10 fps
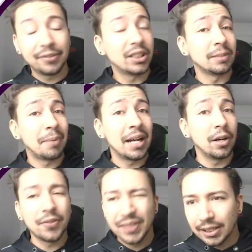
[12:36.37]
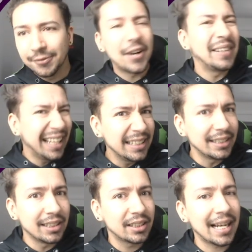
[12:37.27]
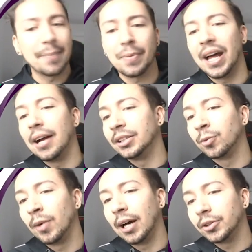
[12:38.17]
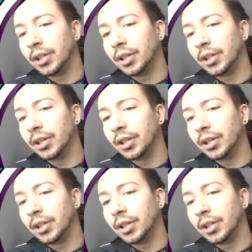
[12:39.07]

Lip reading: And if it doesn't pay off, there's a very easy escape there as well.